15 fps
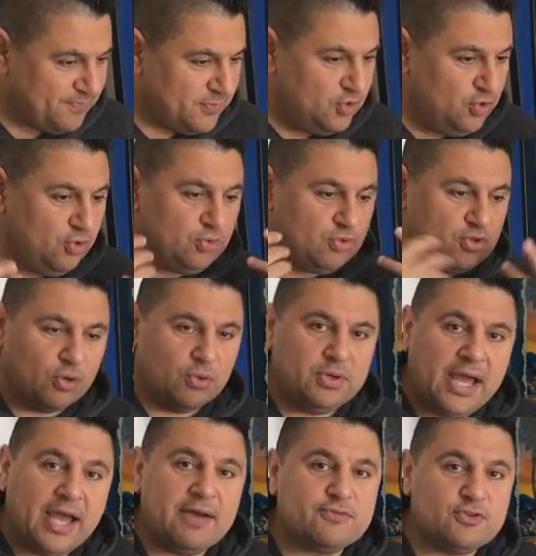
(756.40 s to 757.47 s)
you don't
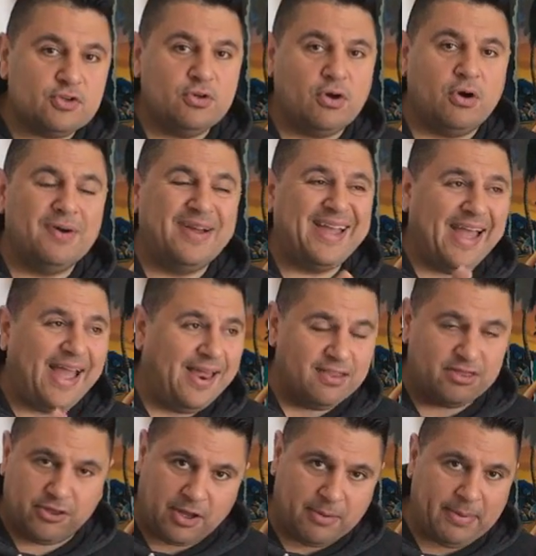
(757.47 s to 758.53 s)
have to know
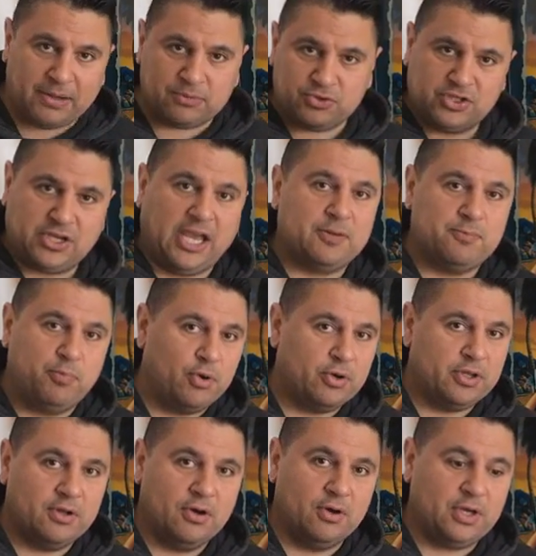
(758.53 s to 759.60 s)
anything about
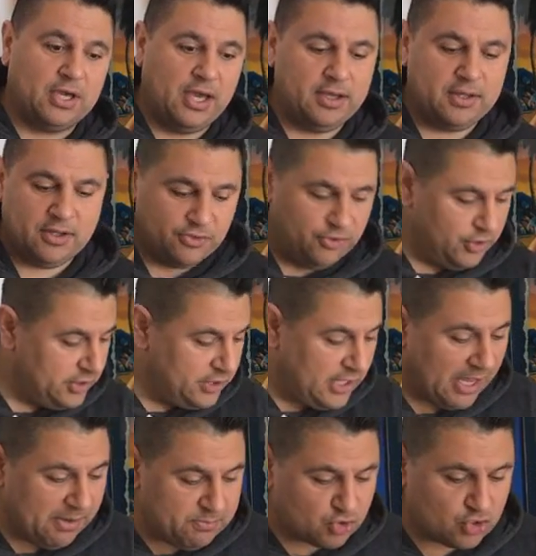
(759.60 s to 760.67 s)
skateboarding, okay? The
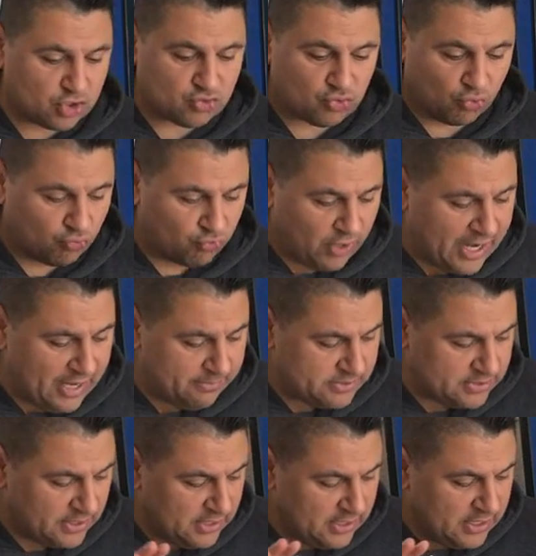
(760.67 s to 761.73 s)
game just
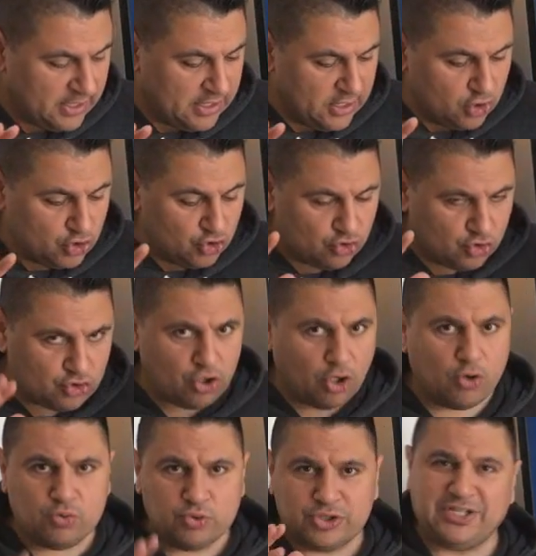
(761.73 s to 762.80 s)
rams,
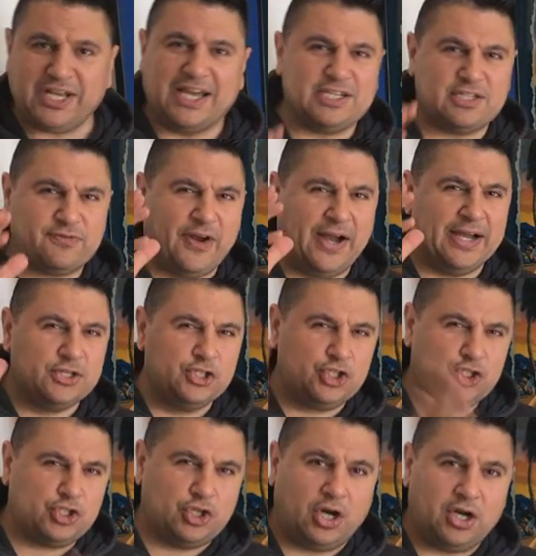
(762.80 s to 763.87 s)
so satisfying
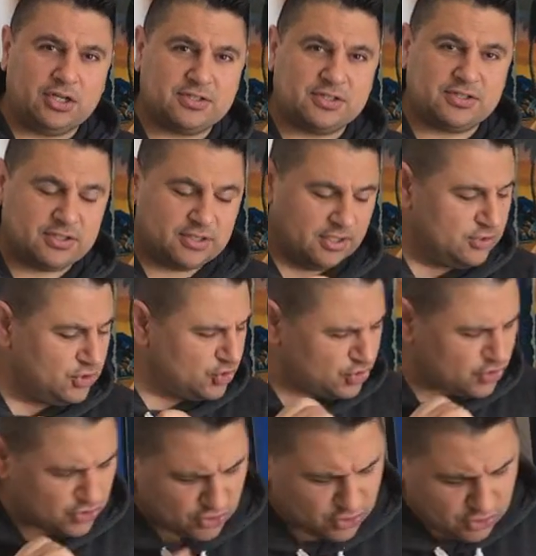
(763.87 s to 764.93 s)
shots,
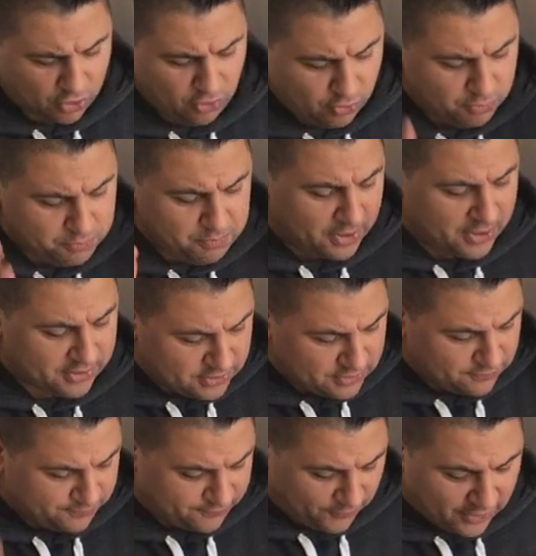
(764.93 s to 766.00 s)
so much
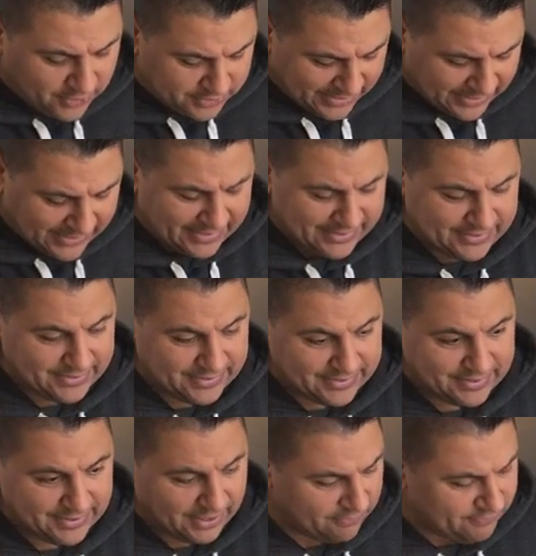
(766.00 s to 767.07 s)
fun, I
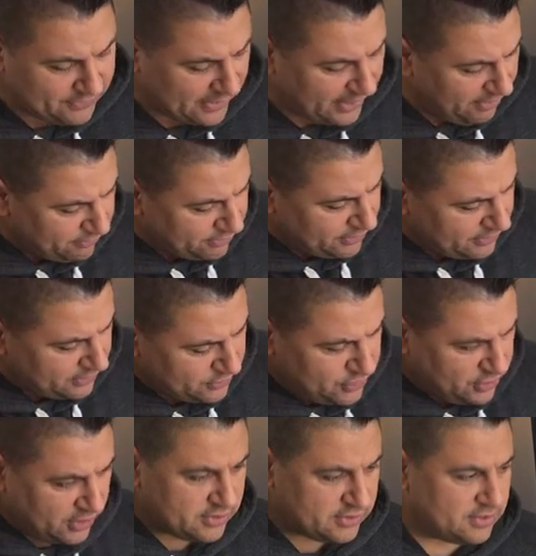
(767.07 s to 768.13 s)
love it. Everything is
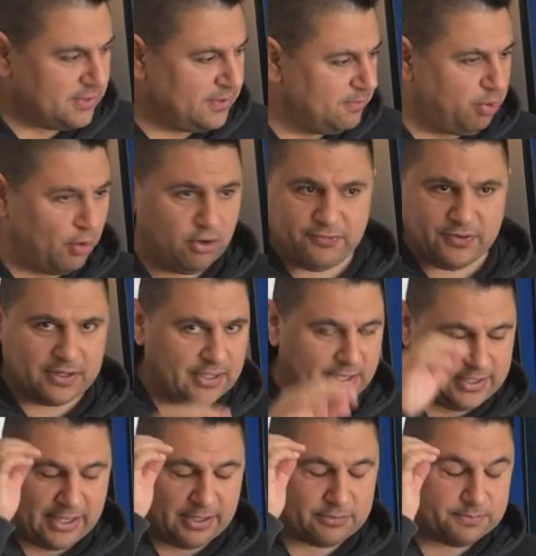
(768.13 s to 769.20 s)
just perfect laid
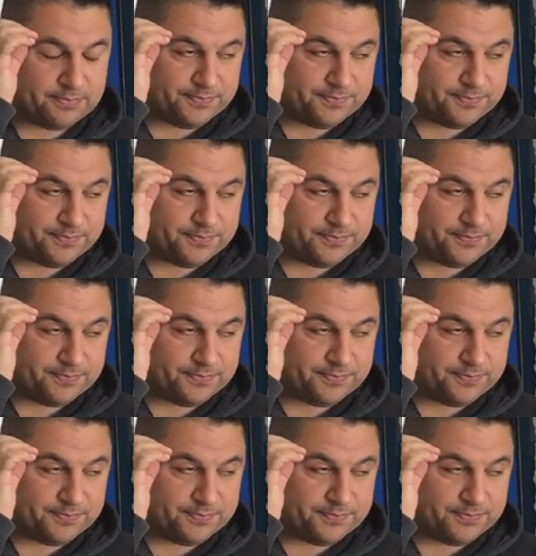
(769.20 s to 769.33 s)
out.